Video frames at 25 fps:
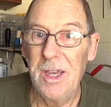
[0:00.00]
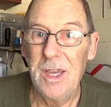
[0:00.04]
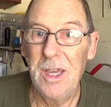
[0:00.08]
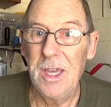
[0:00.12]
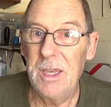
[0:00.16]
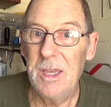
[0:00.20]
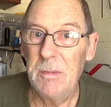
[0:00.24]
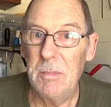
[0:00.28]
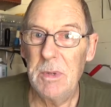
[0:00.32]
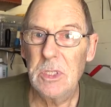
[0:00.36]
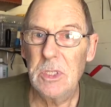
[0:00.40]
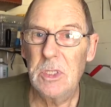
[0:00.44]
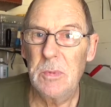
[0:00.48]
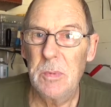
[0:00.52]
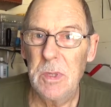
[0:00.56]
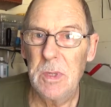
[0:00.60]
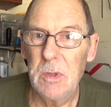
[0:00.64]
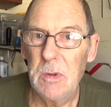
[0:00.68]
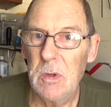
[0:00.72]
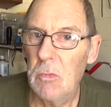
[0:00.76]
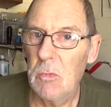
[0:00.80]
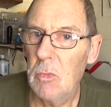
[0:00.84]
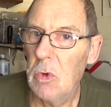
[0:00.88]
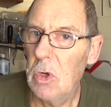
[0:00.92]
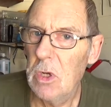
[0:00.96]
It must have been,
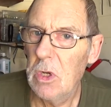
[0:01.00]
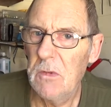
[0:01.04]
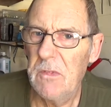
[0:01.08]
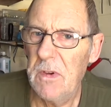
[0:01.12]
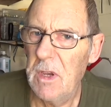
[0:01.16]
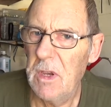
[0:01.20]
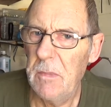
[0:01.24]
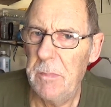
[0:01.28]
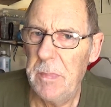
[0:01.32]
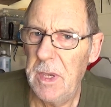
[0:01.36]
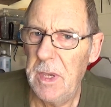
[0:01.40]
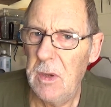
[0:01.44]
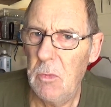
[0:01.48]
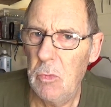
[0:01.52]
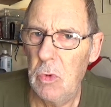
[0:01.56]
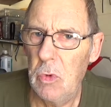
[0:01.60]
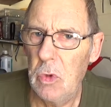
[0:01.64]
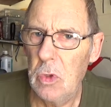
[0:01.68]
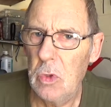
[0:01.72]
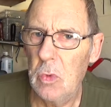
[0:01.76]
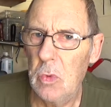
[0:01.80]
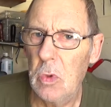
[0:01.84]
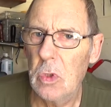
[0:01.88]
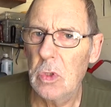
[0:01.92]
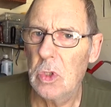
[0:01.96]
it weren't a very big
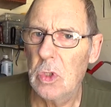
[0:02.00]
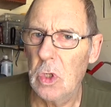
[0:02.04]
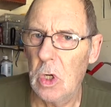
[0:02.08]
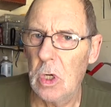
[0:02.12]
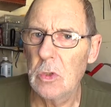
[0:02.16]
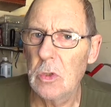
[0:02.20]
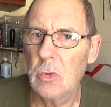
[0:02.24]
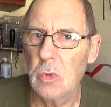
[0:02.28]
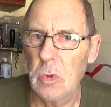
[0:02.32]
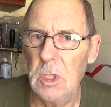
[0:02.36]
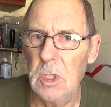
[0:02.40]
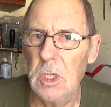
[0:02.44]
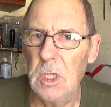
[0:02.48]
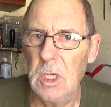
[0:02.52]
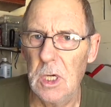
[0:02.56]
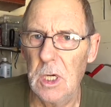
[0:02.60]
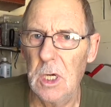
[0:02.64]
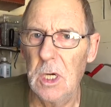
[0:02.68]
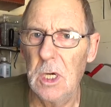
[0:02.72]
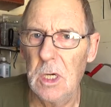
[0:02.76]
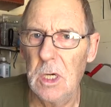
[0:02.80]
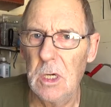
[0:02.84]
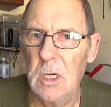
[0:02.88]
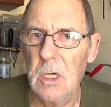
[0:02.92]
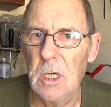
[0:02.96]
wood. What times we
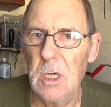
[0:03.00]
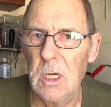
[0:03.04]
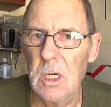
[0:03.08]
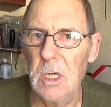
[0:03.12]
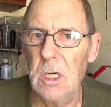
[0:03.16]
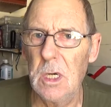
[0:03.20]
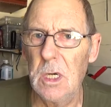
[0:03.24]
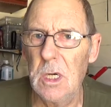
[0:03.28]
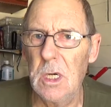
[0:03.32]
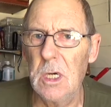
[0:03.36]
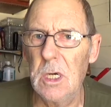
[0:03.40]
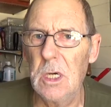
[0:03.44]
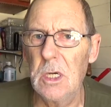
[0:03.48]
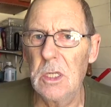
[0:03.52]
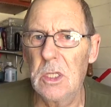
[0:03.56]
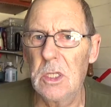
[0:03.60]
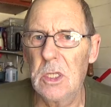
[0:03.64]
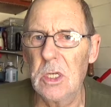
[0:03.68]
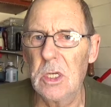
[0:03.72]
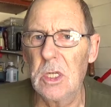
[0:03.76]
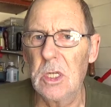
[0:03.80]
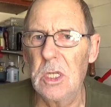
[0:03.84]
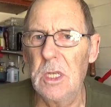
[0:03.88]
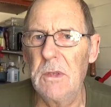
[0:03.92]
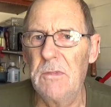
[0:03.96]
had
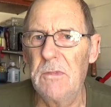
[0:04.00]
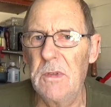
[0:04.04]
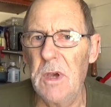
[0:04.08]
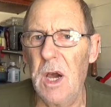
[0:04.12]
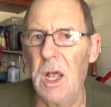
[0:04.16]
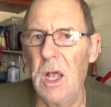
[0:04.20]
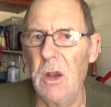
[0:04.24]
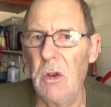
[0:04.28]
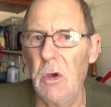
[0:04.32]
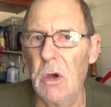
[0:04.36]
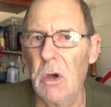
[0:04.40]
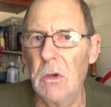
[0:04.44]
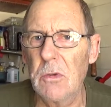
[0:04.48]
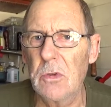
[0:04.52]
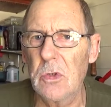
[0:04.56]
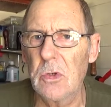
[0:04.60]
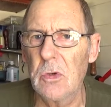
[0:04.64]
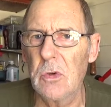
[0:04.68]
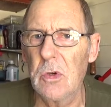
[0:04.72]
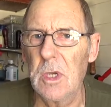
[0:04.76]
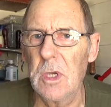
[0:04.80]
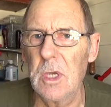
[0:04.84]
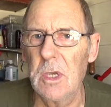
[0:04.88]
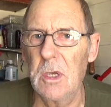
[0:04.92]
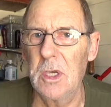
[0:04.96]
lived our lives
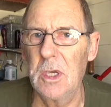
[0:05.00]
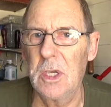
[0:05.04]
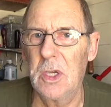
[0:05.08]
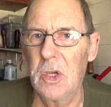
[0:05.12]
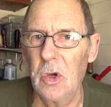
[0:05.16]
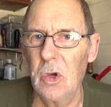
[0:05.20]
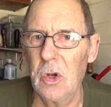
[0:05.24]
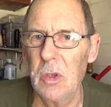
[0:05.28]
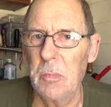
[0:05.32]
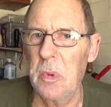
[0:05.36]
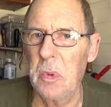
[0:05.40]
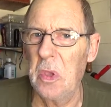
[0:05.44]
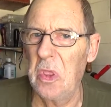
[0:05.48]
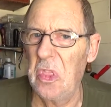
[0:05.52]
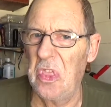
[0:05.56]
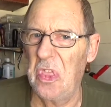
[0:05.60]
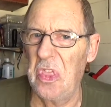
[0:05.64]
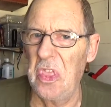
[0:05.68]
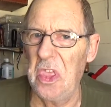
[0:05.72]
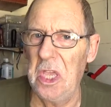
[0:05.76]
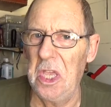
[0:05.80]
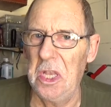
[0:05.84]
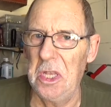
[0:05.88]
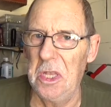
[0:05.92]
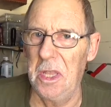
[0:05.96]
through it, it got a bit
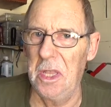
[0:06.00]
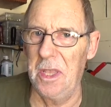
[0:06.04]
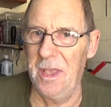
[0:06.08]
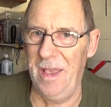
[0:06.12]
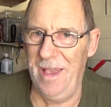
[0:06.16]
thin.